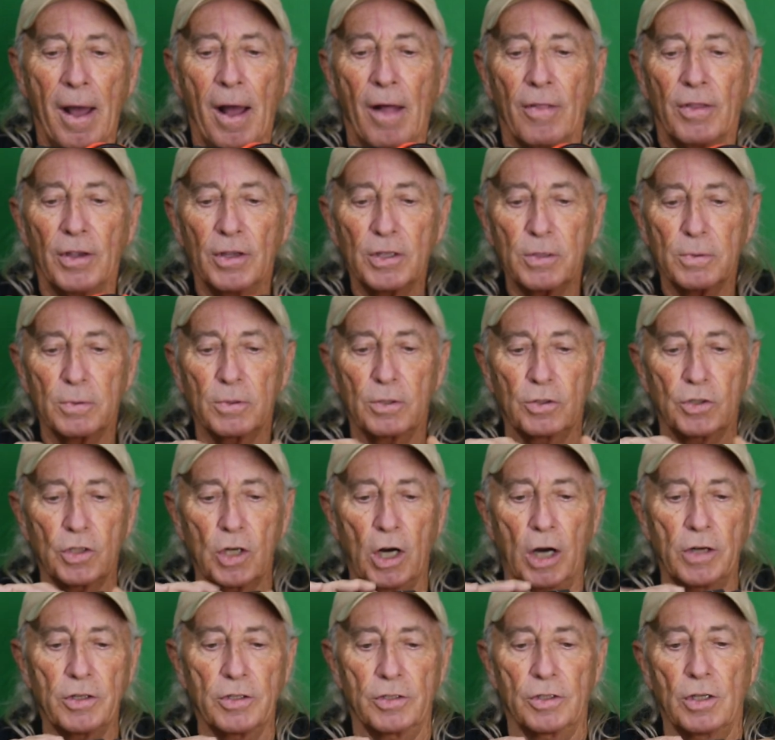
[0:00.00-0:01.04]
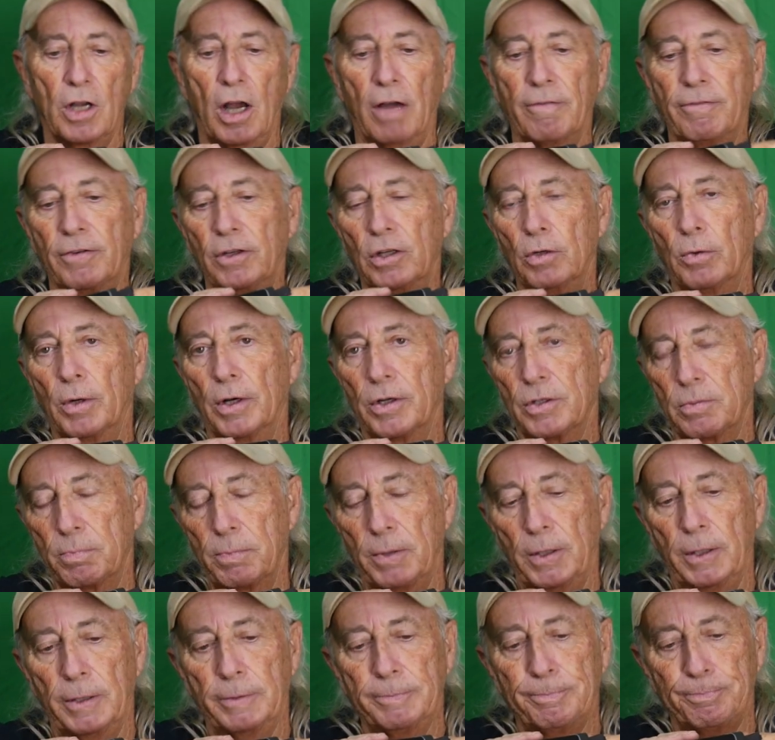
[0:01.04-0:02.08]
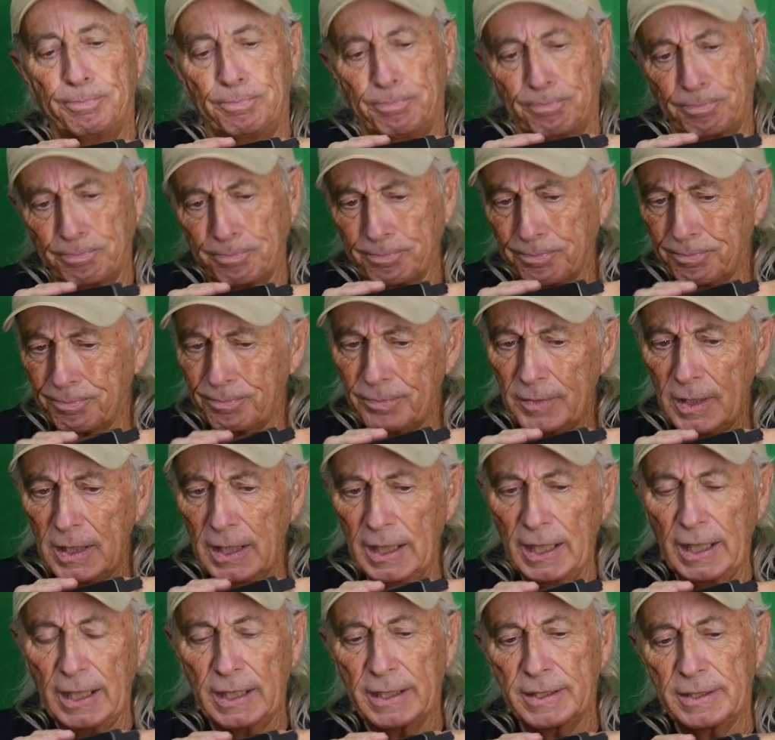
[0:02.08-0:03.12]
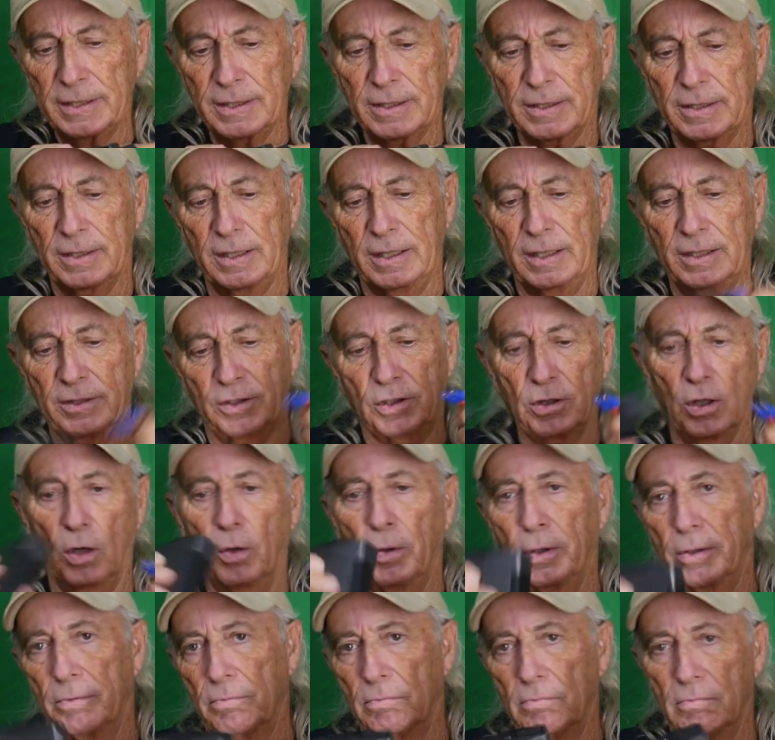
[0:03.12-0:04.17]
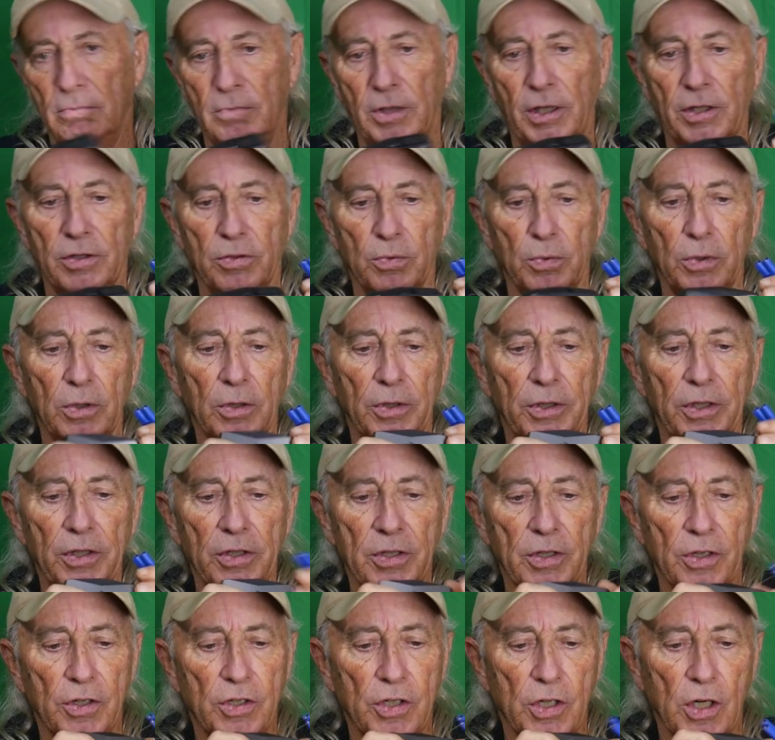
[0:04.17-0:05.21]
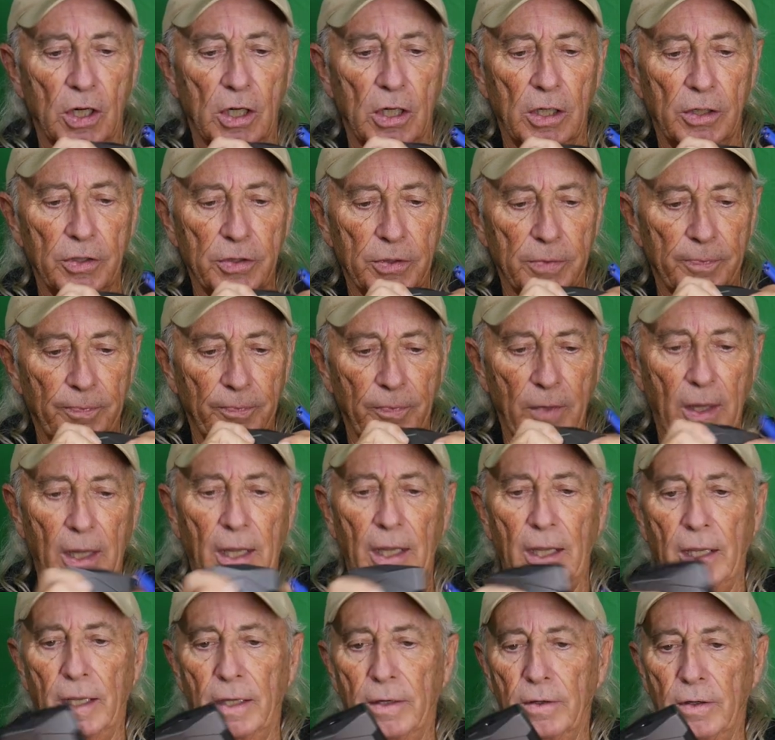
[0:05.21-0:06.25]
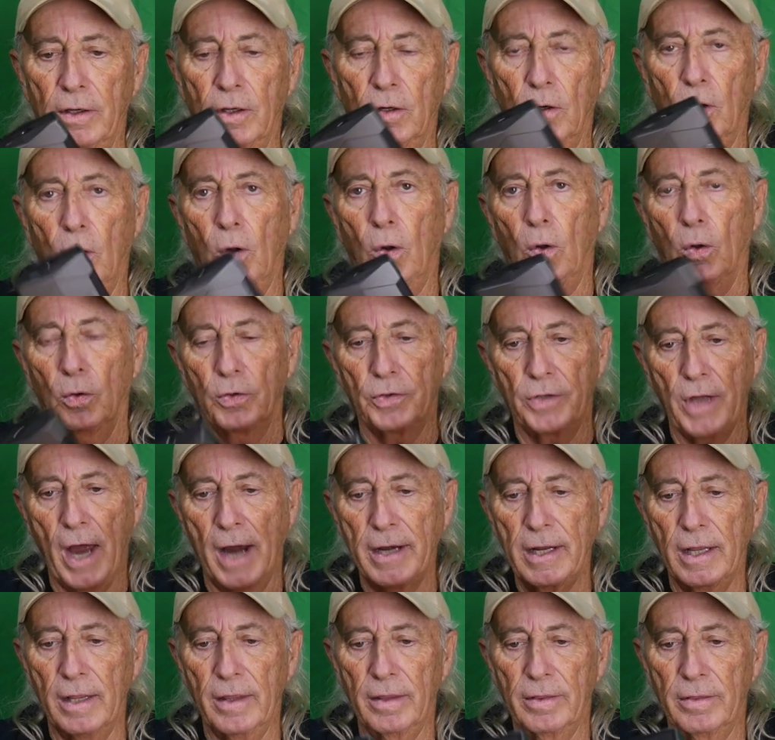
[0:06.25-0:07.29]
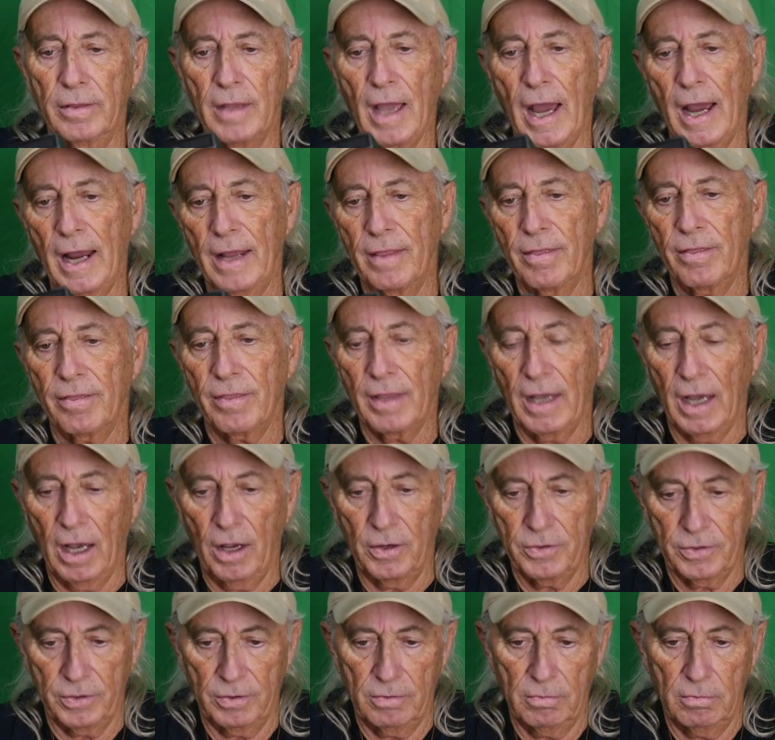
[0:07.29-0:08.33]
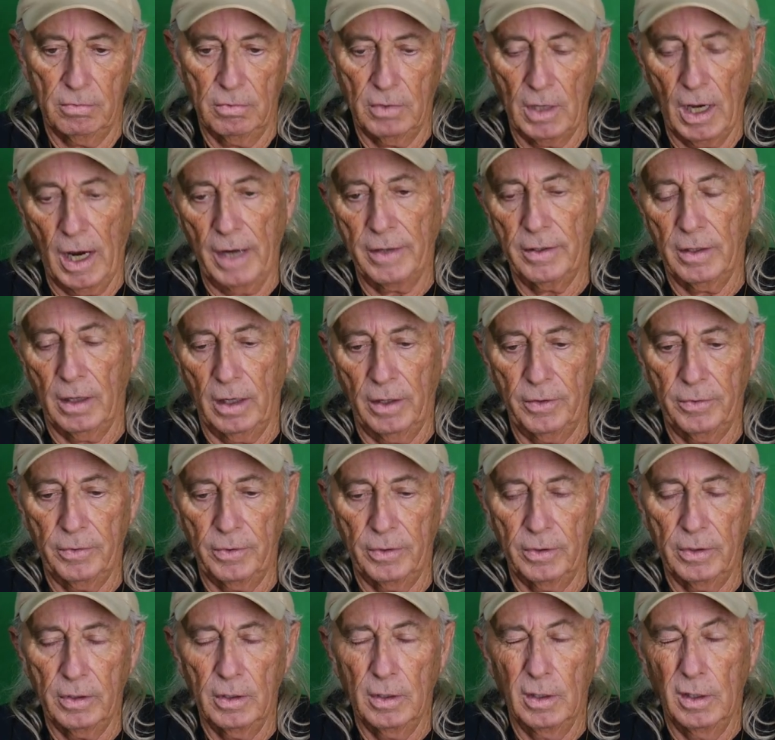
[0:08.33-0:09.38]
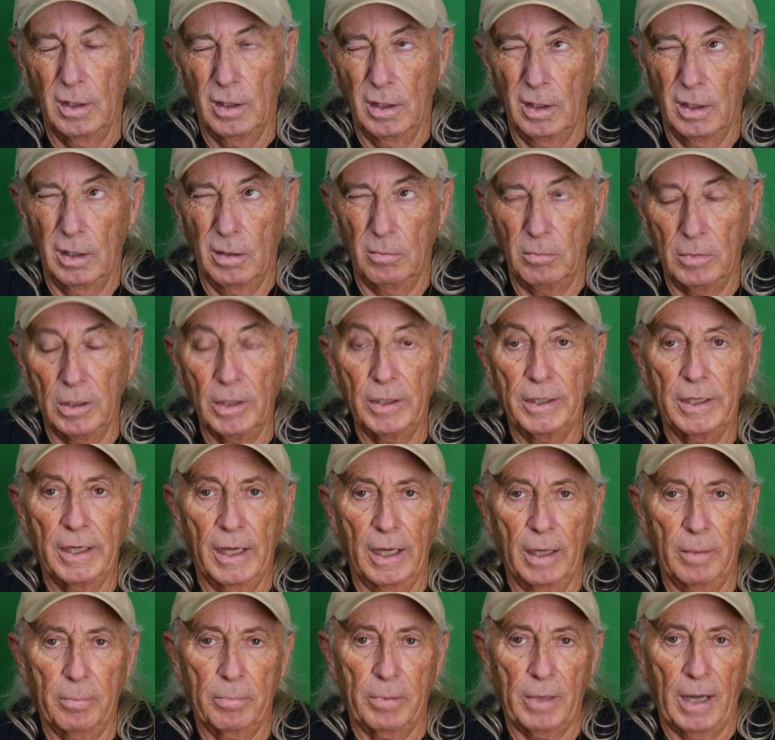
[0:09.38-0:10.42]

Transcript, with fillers: this charges off a U S B. And so it, it's real easy to charge. And it holds ninety-nine thousand nine hundred milliamp